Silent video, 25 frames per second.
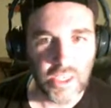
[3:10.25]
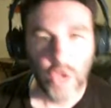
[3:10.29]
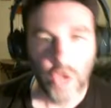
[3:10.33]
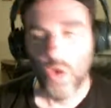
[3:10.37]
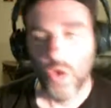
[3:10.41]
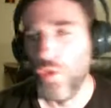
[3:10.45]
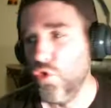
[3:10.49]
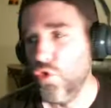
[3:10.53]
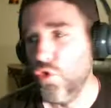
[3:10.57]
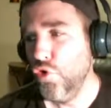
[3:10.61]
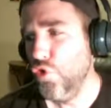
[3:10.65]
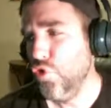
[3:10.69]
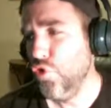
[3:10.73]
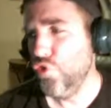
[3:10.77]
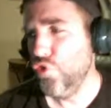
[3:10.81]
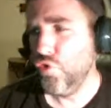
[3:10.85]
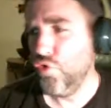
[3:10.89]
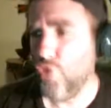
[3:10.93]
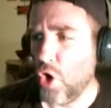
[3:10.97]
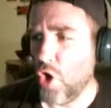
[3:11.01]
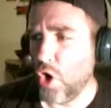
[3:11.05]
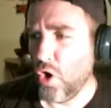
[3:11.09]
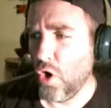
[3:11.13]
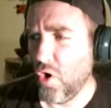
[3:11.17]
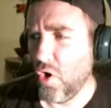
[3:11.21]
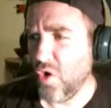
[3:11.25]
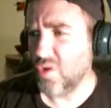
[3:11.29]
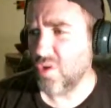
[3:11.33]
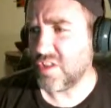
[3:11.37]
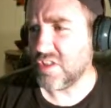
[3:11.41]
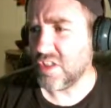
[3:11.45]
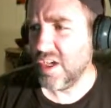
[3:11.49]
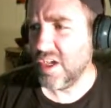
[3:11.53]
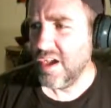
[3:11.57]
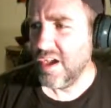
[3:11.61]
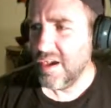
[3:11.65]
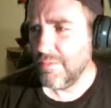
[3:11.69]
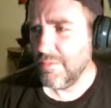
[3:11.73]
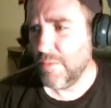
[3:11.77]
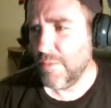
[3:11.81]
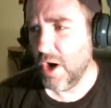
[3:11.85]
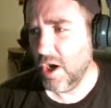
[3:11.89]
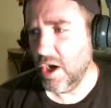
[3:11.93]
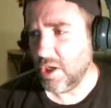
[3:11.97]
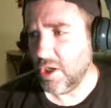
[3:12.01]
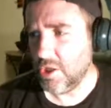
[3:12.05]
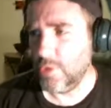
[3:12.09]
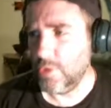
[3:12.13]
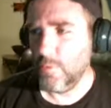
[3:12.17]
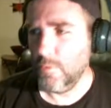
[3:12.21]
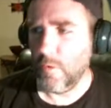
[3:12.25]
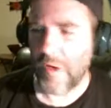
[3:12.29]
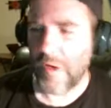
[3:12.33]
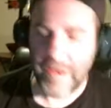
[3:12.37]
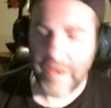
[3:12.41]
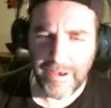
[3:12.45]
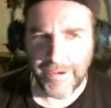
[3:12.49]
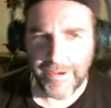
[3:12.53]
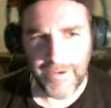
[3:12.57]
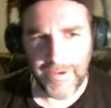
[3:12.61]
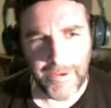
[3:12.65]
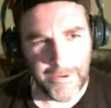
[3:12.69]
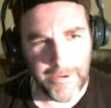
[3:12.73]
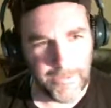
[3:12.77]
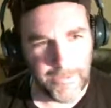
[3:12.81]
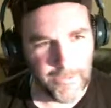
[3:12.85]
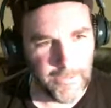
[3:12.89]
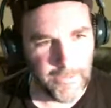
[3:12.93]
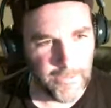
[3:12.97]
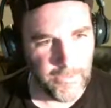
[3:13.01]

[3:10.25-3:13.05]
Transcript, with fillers: Who, who knows? But you are.